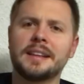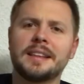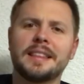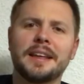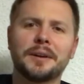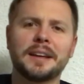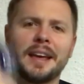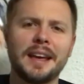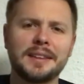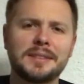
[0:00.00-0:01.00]
they'll
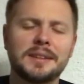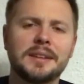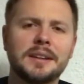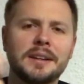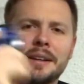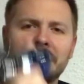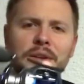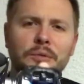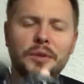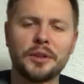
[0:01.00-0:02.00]
cast
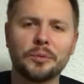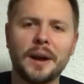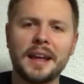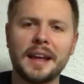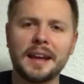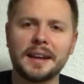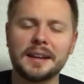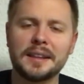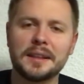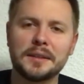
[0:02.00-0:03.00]
with their right hand
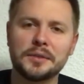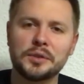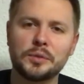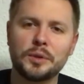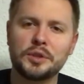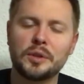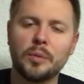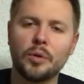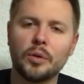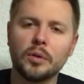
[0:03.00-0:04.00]
and then switch the
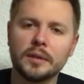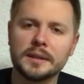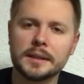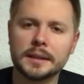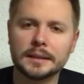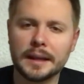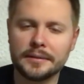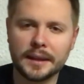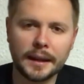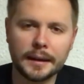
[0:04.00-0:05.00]
pole into their left
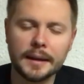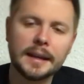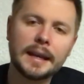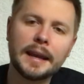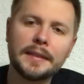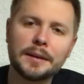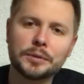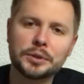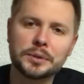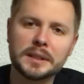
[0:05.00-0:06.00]
hand and then
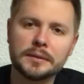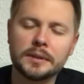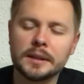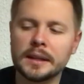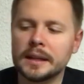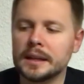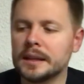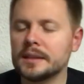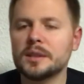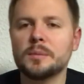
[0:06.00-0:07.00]
retrieve.
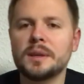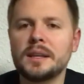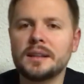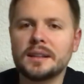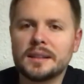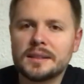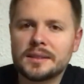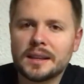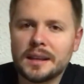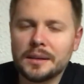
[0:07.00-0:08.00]
To me, it's
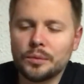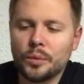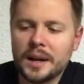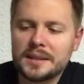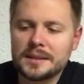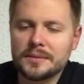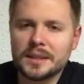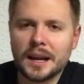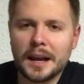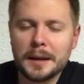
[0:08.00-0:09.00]
a waste of
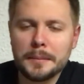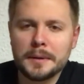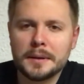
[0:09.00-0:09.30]
time,